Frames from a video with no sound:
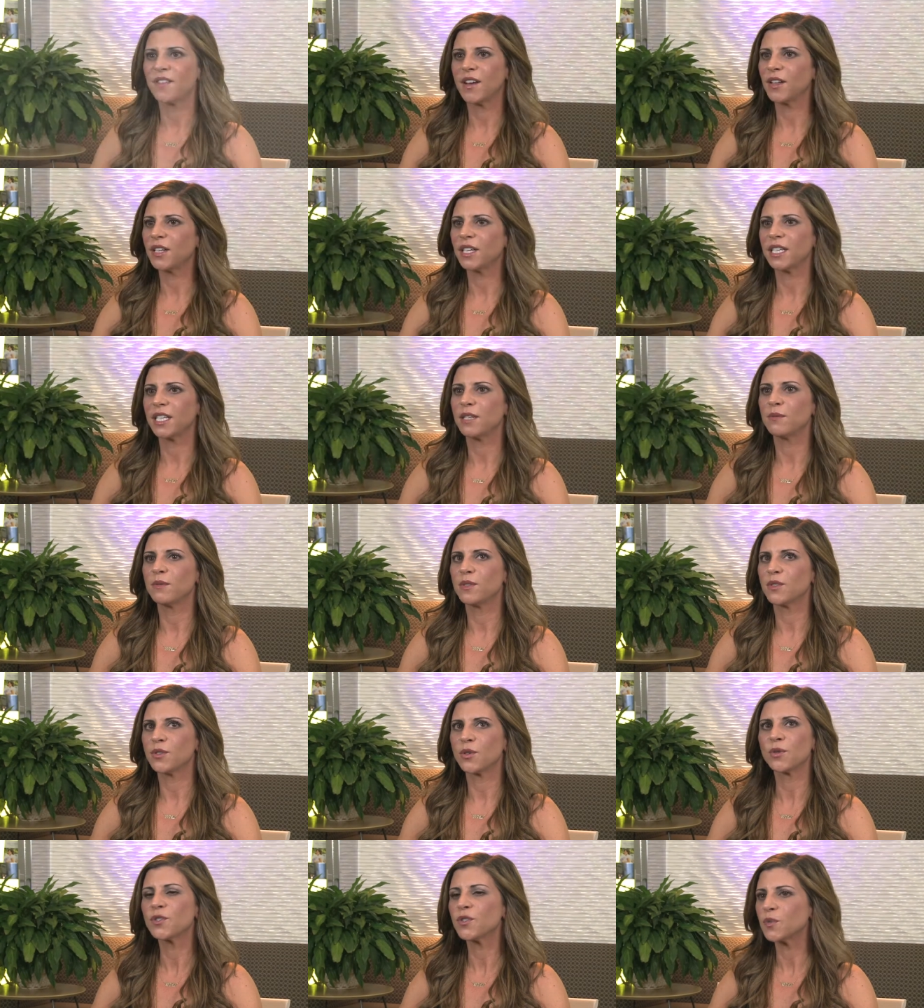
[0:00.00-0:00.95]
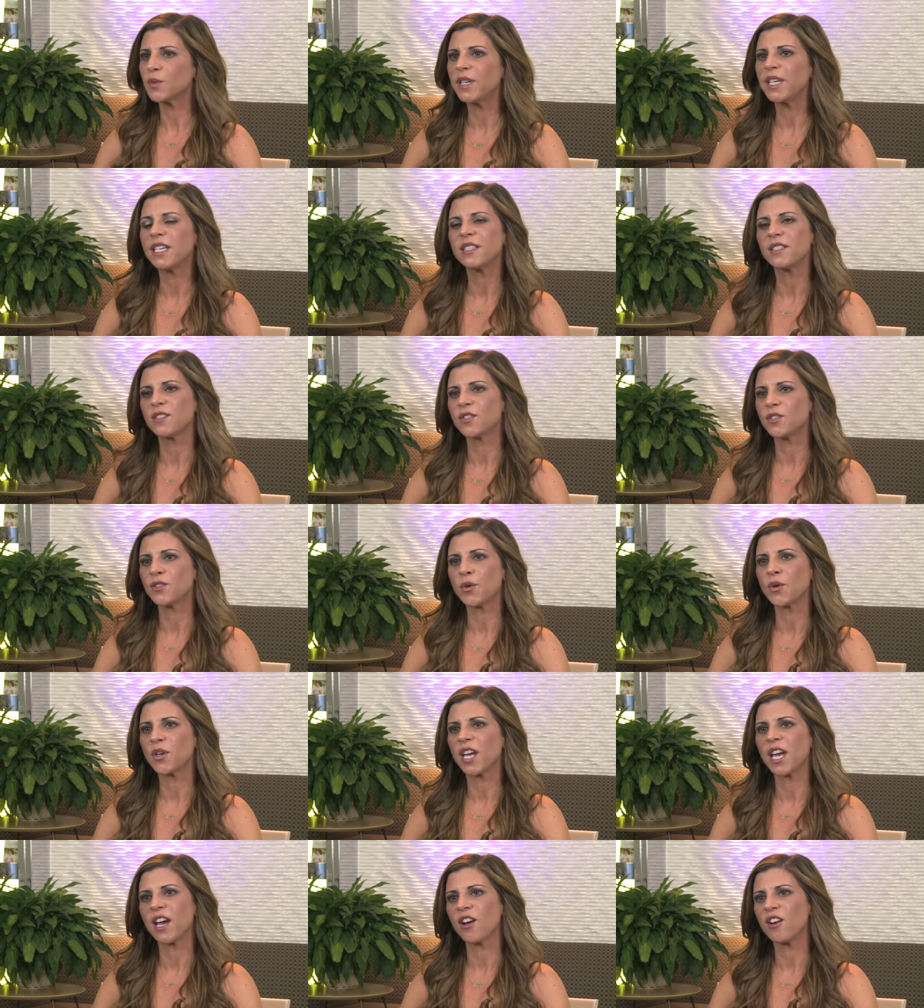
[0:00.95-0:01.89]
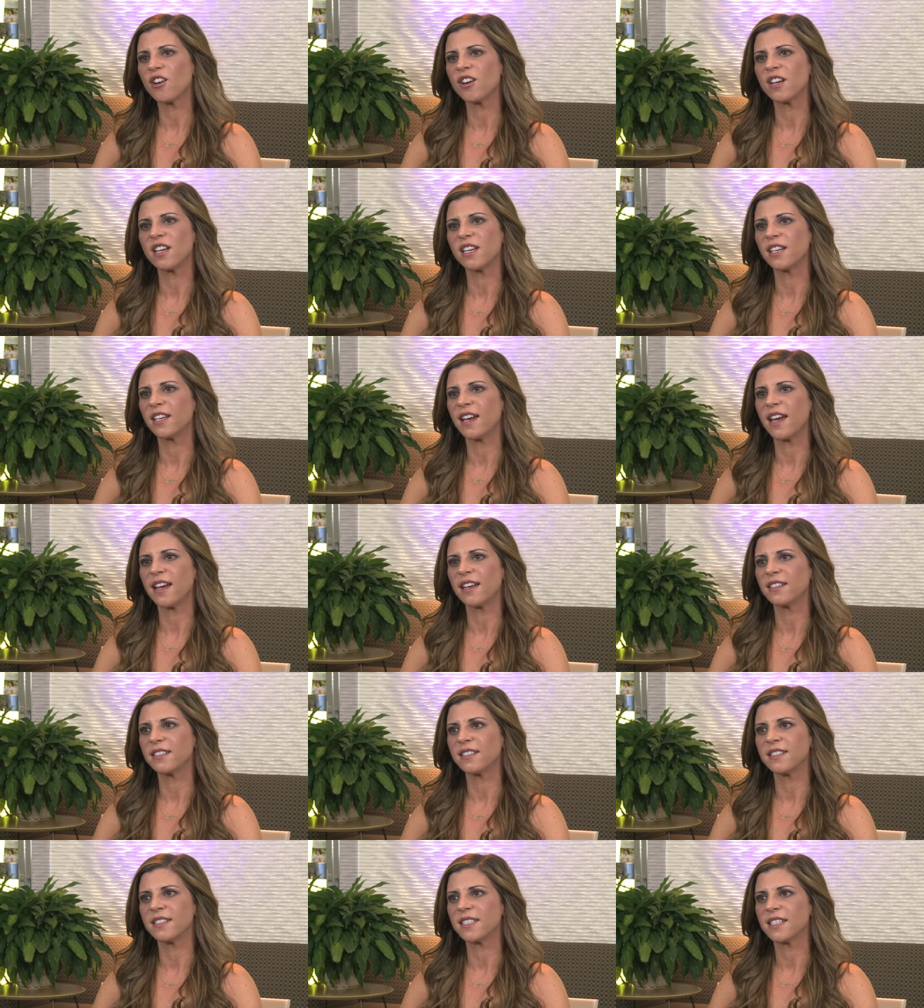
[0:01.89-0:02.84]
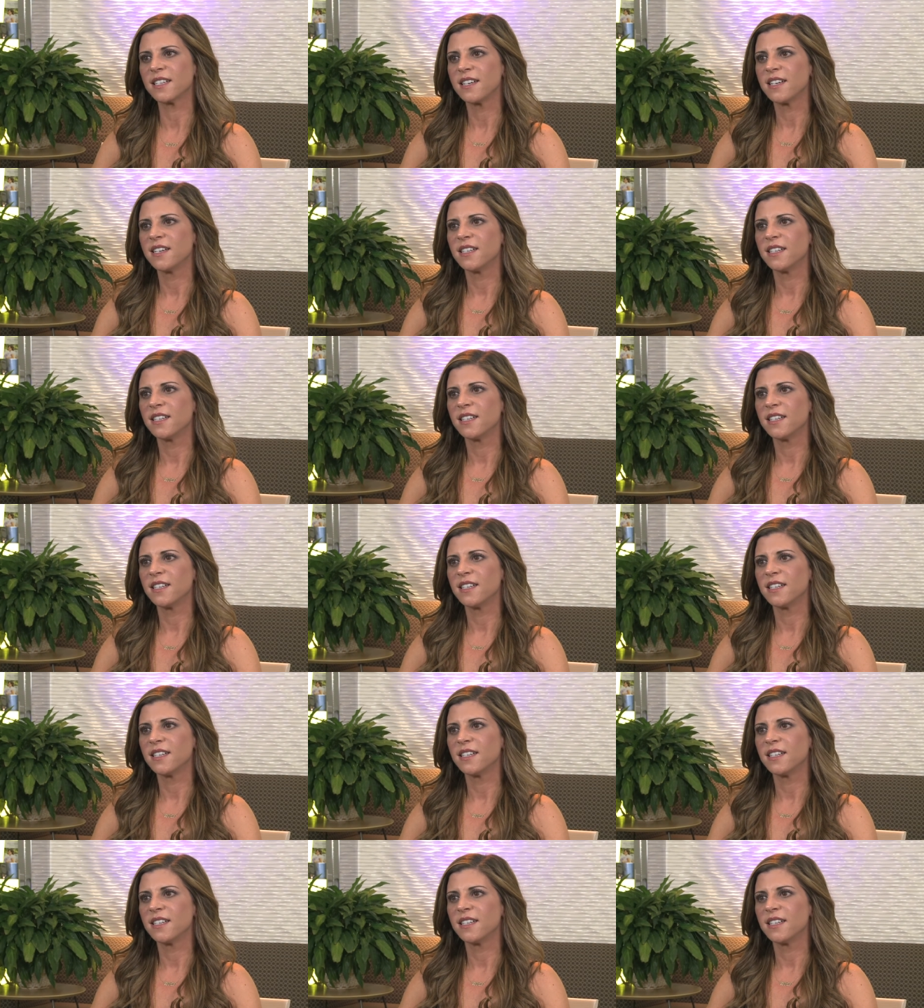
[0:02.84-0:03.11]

felt like he was so sweet and so caring, and